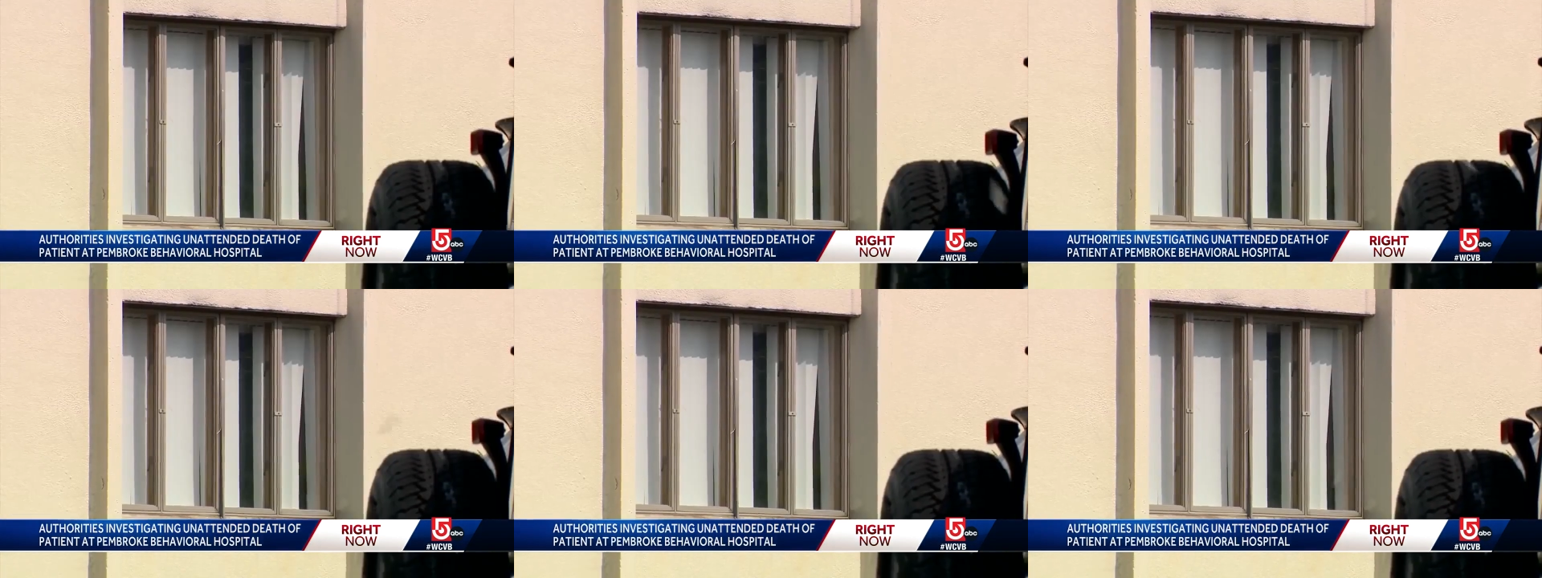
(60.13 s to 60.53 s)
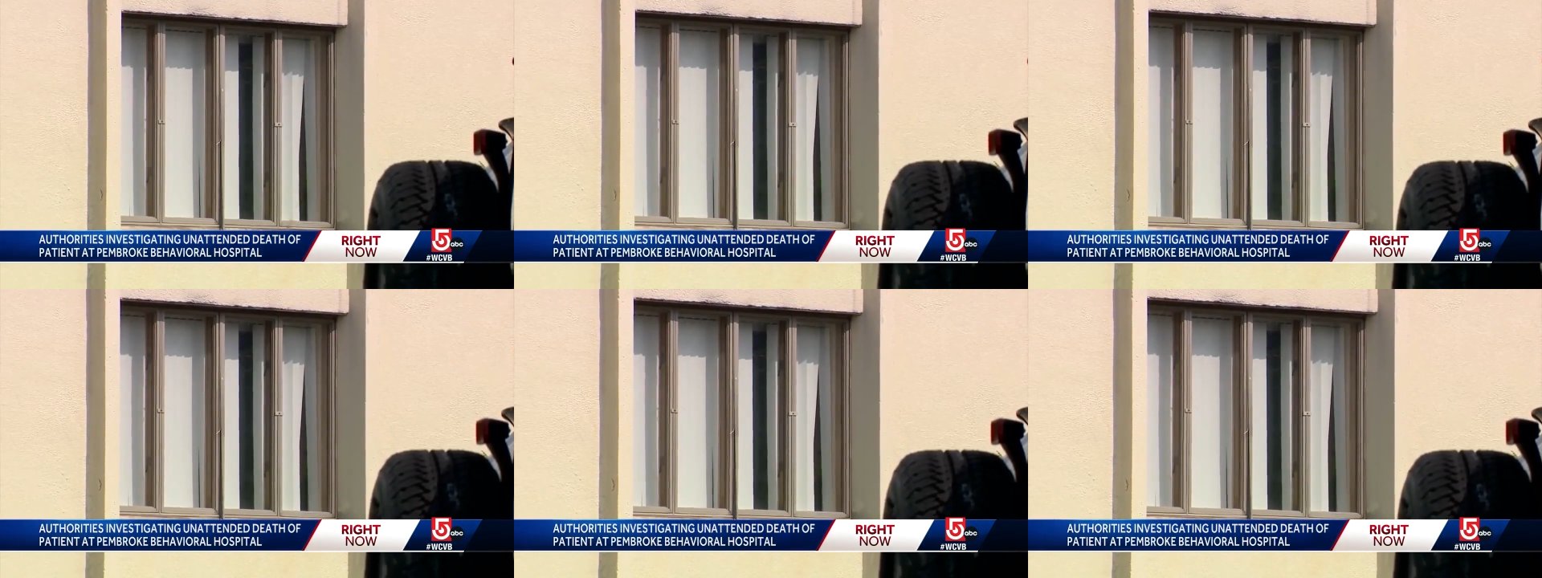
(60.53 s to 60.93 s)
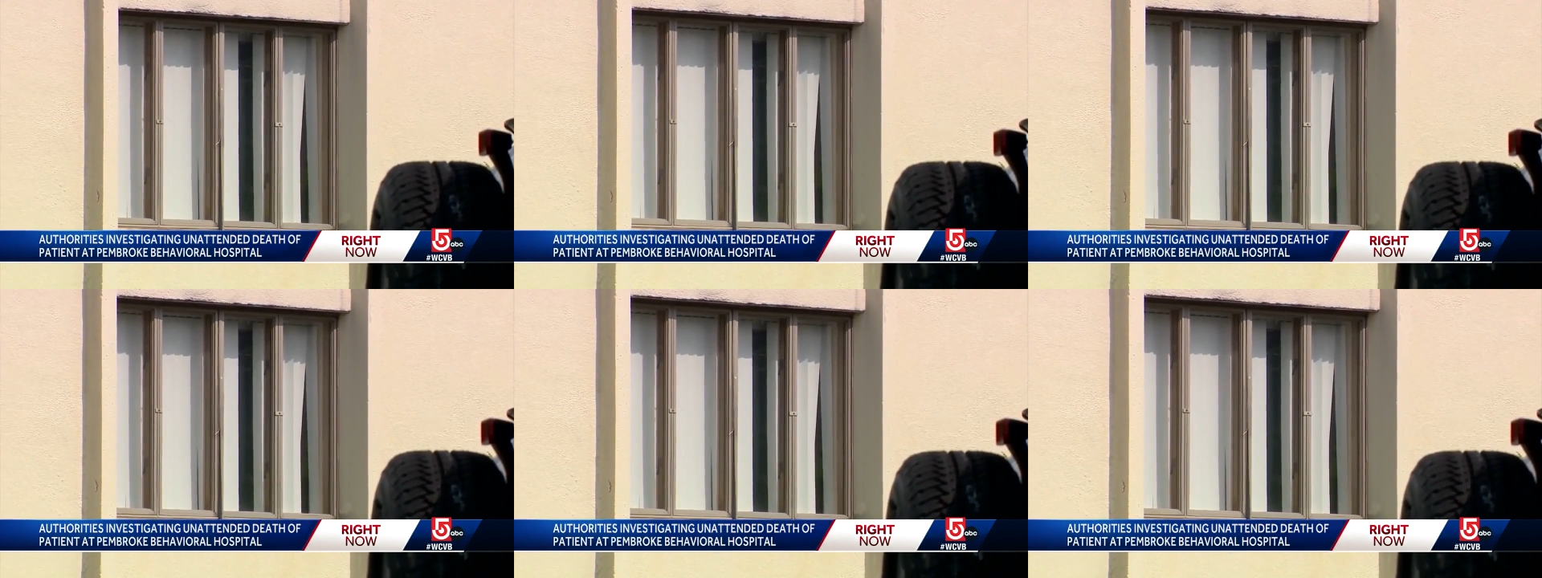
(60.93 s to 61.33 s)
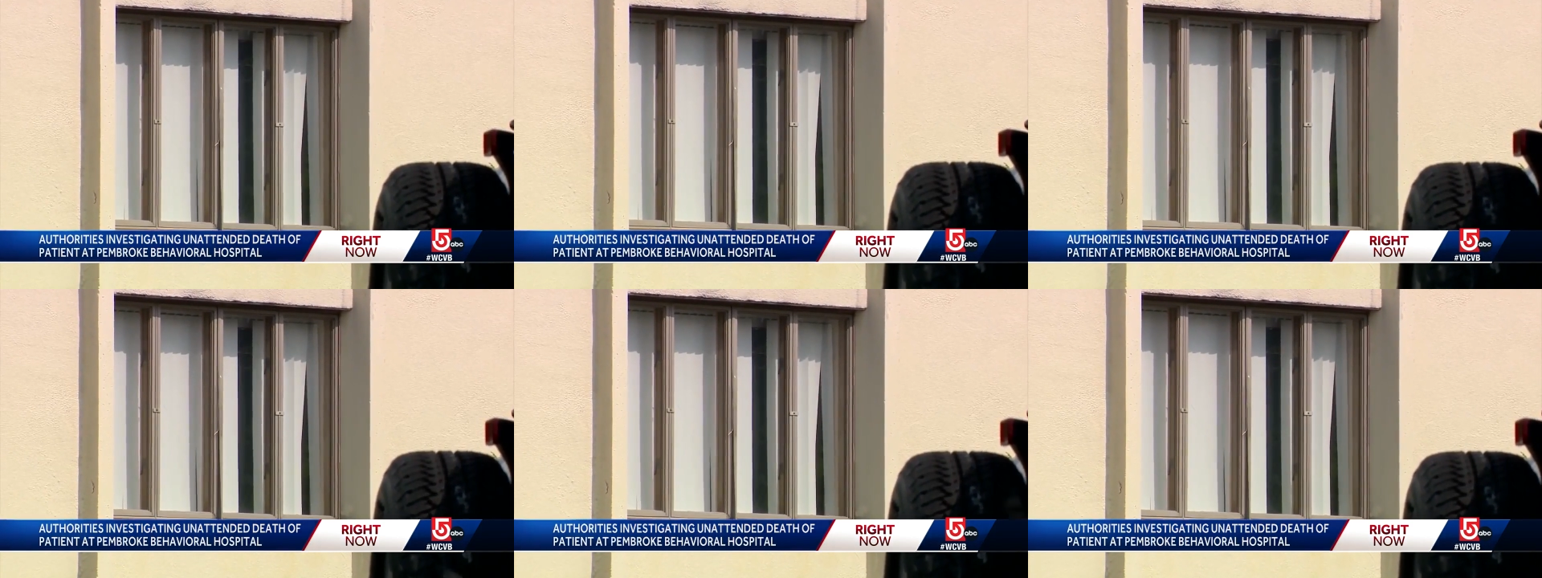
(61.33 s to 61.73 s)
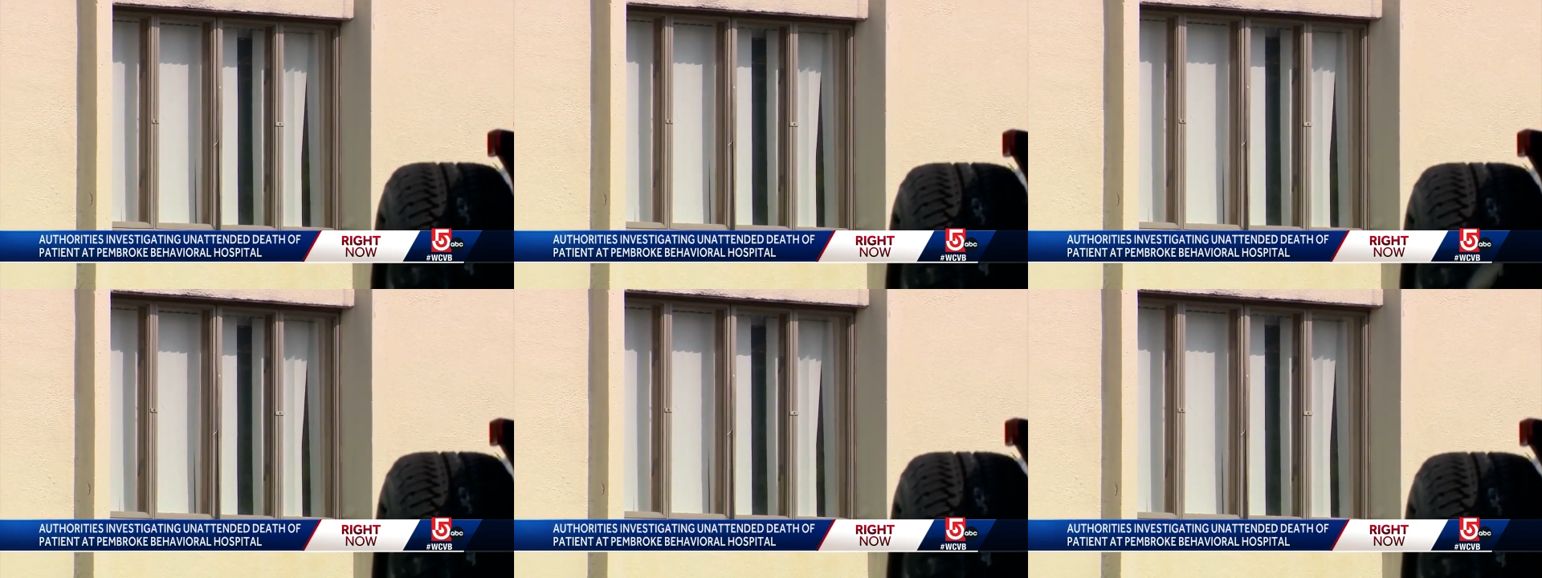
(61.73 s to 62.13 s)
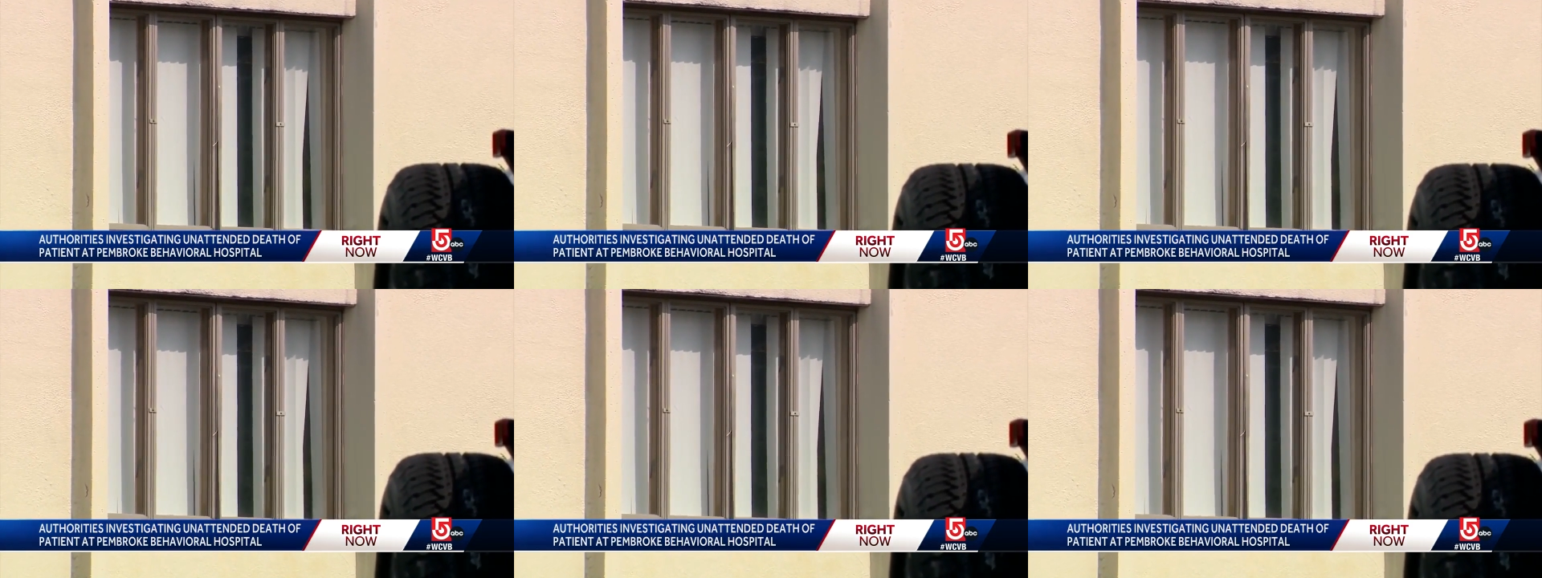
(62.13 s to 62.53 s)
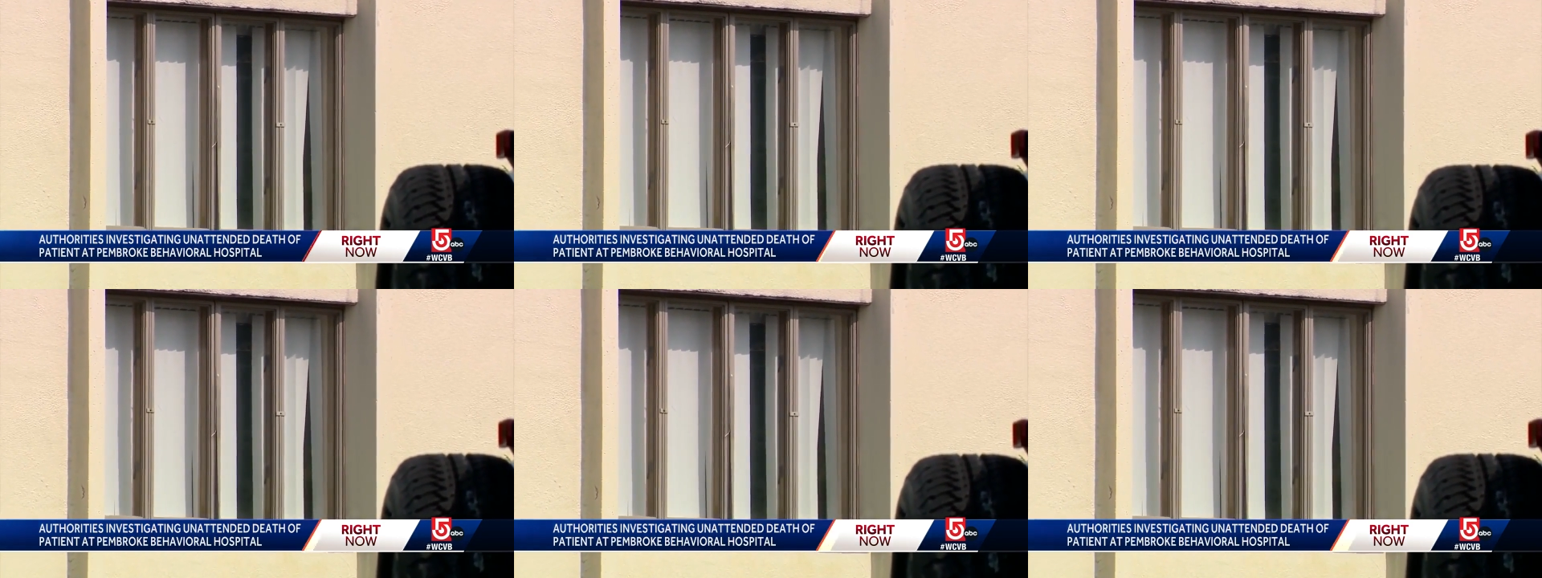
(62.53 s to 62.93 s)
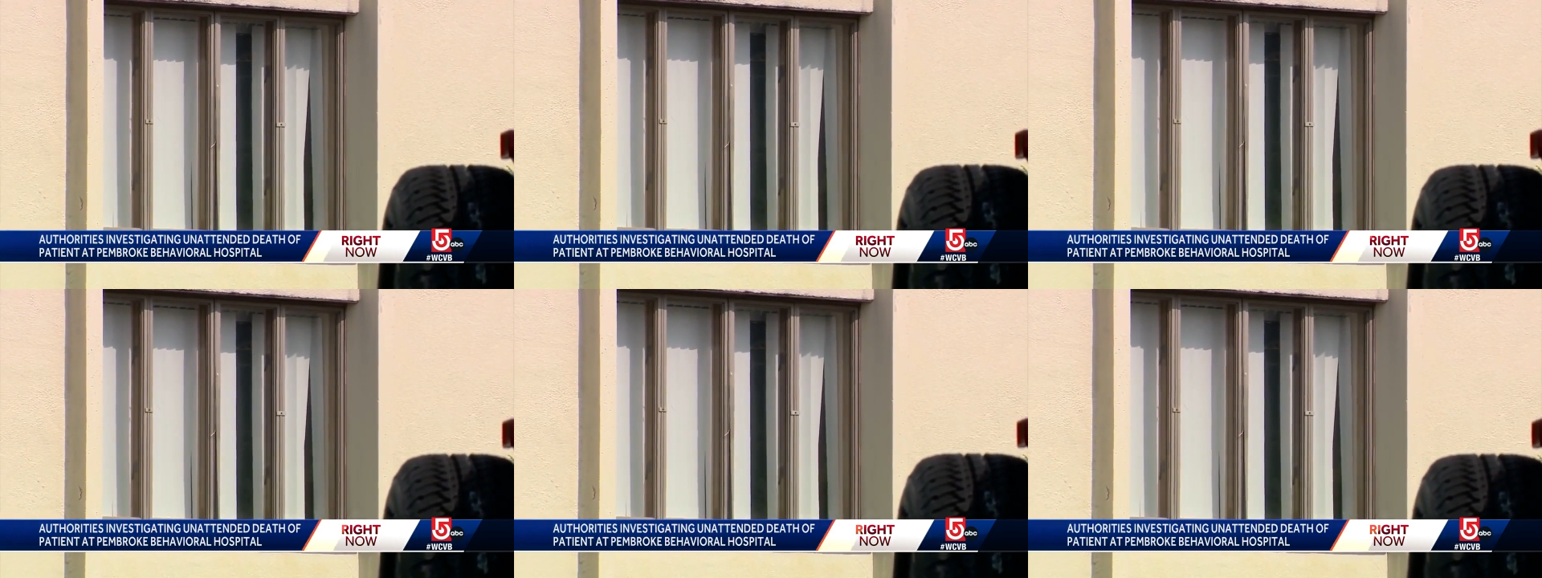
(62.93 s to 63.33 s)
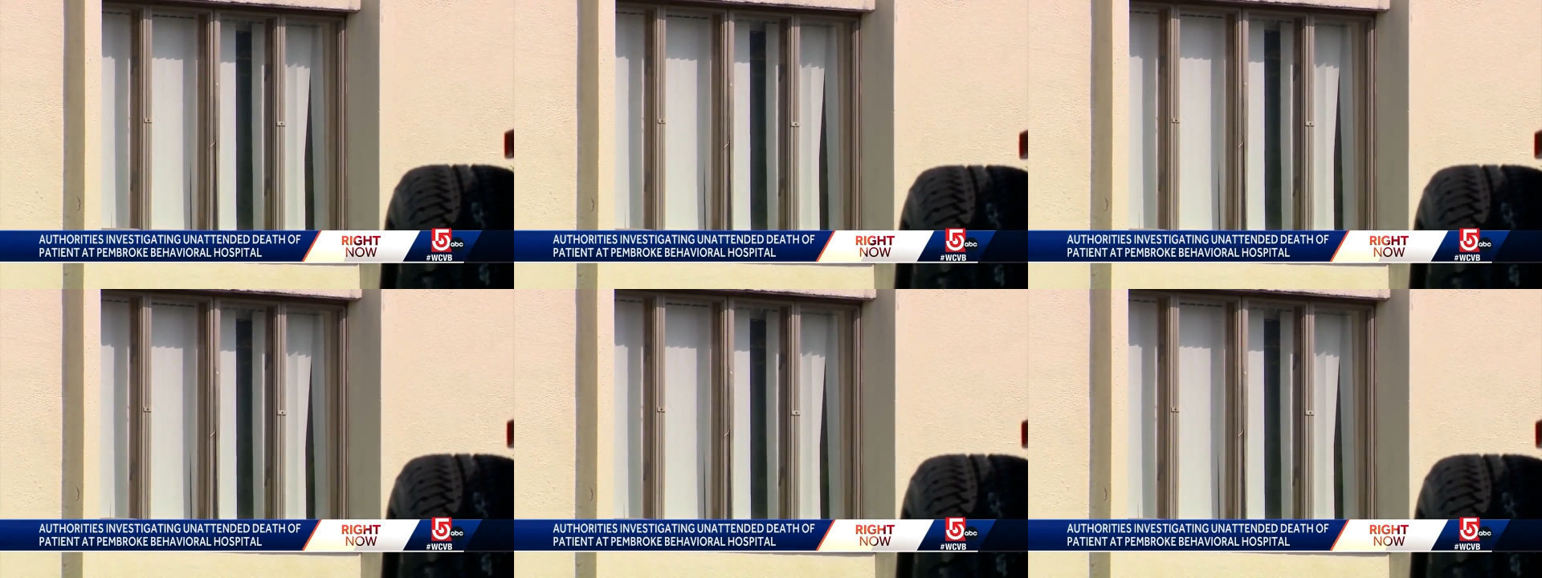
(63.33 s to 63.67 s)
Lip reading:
No face is visible, so there are no lips to read.